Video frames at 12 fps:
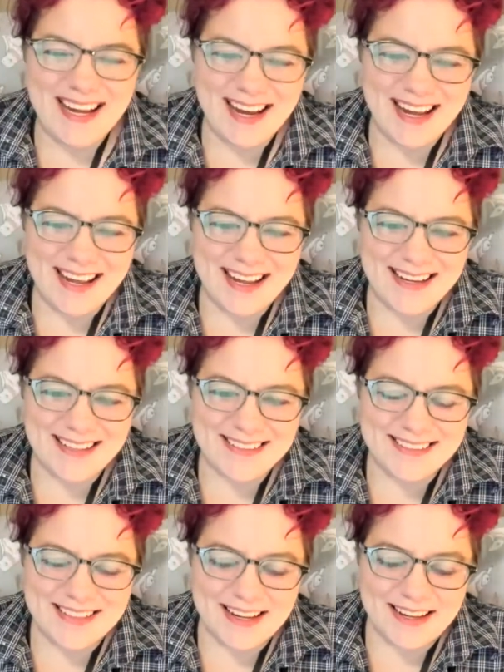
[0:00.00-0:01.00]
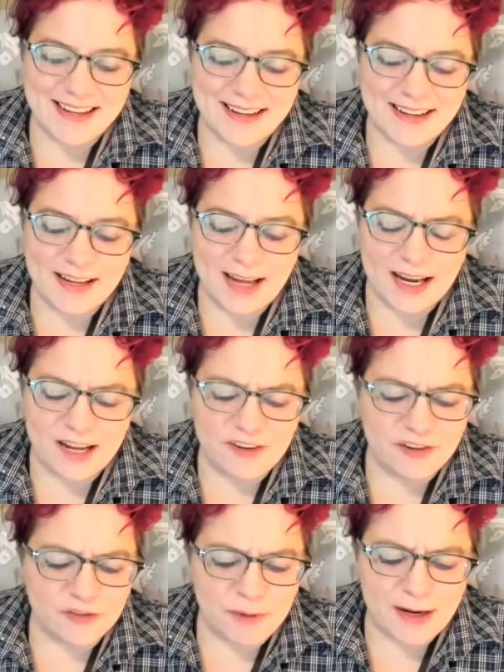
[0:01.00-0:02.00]
And I
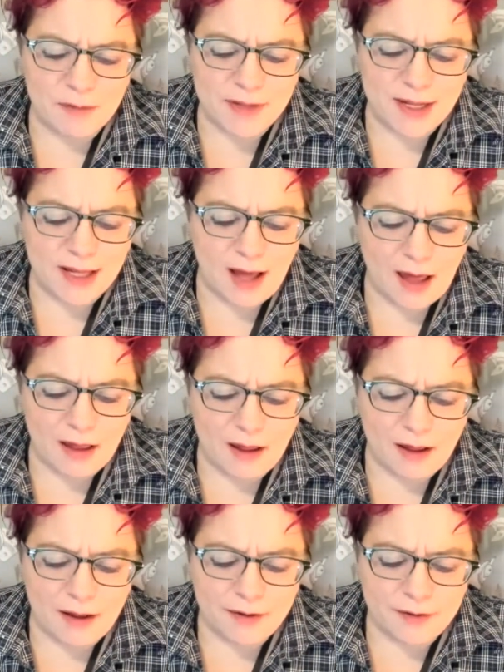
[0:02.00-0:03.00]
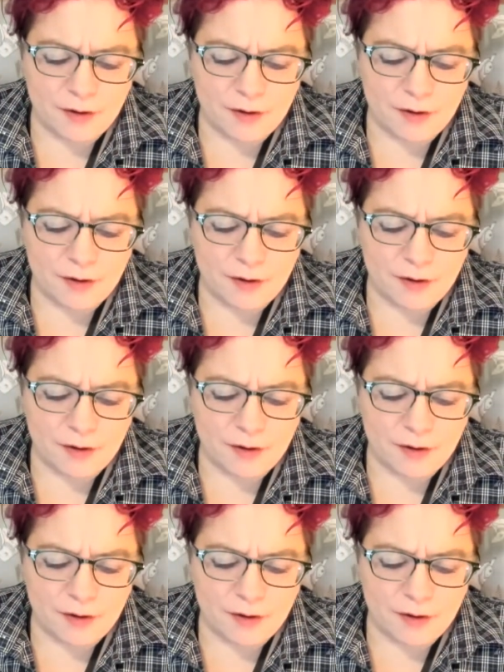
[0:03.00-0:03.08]
just randomly got a